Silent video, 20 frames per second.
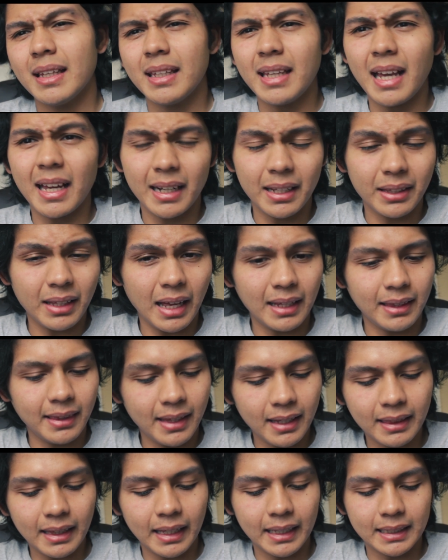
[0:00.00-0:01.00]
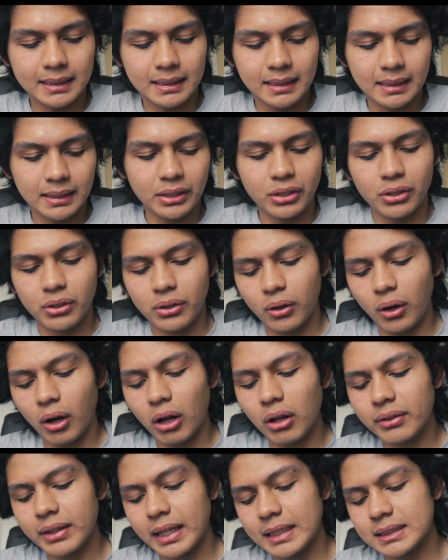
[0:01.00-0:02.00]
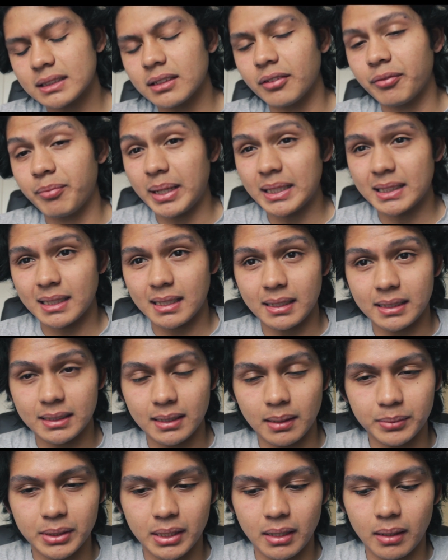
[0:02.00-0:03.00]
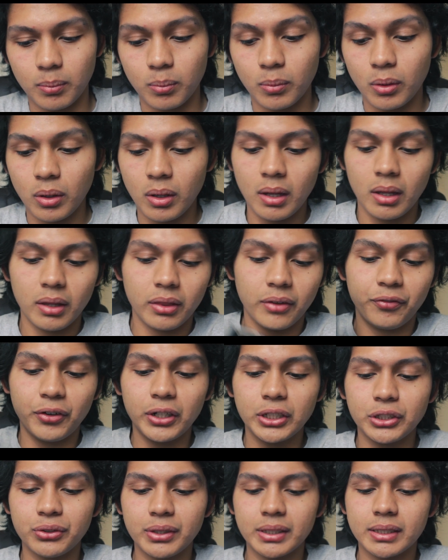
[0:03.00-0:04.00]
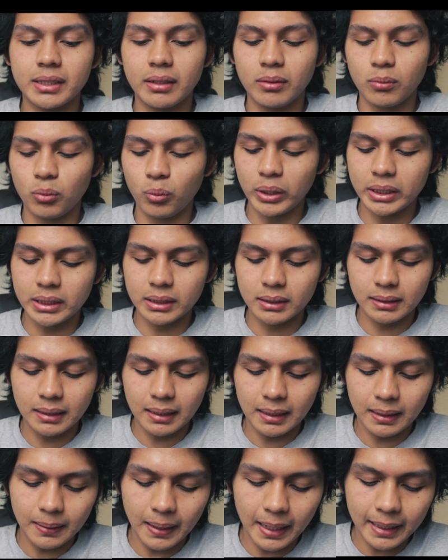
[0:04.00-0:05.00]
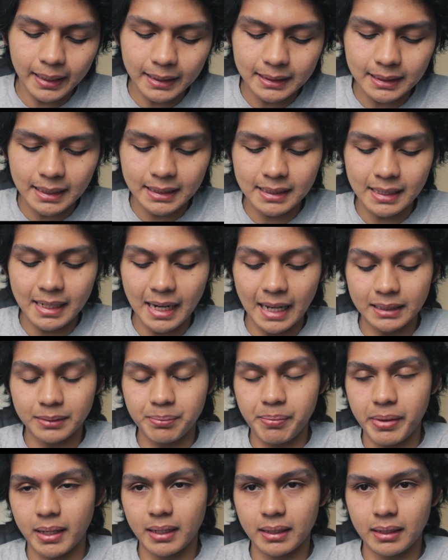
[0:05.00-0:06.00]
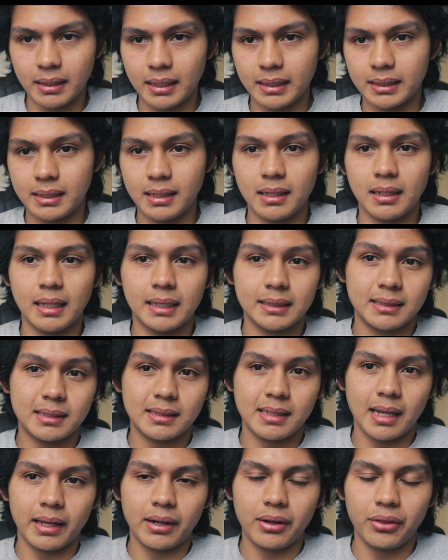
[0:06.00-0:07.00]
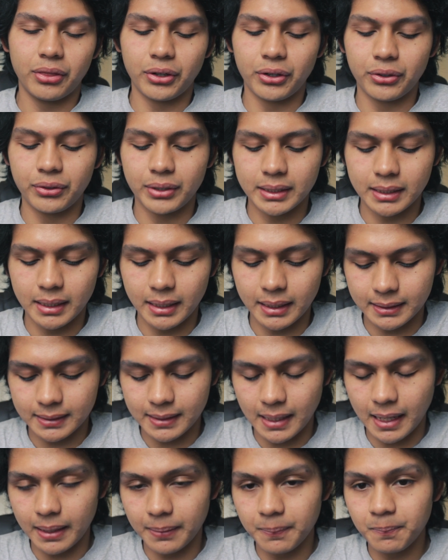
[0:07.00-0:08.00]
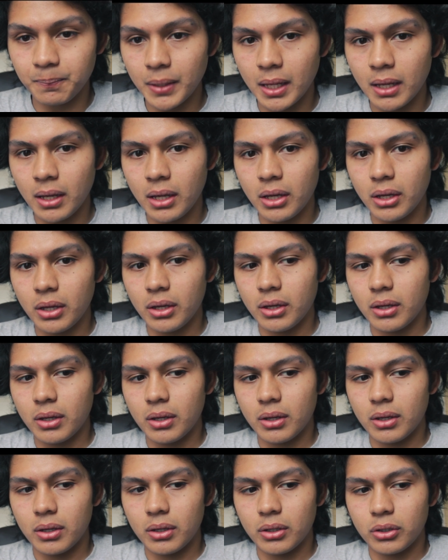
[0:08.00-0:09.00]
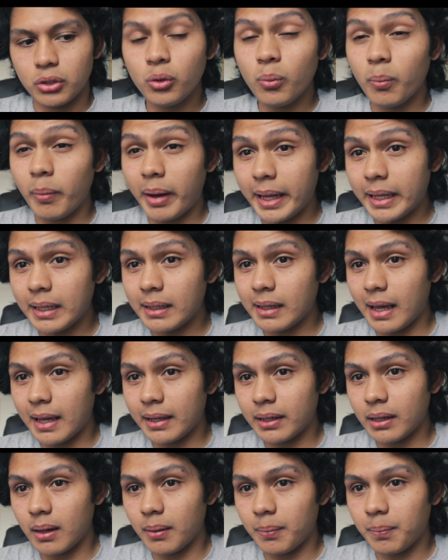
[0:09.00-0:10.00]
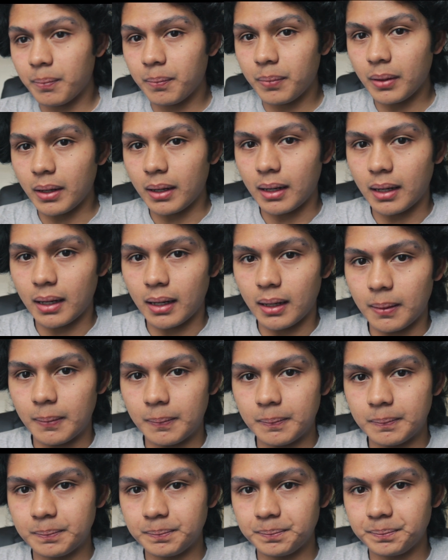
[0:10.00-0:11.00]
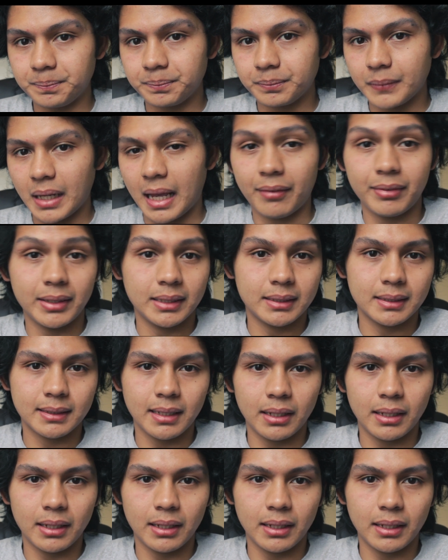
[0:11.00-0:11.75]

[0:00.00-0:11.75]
Yeah, and I think that, all that stuff basically sums it up. The first reason, which I guess isn't as big a deal as the second and third reason, is that you might end up having to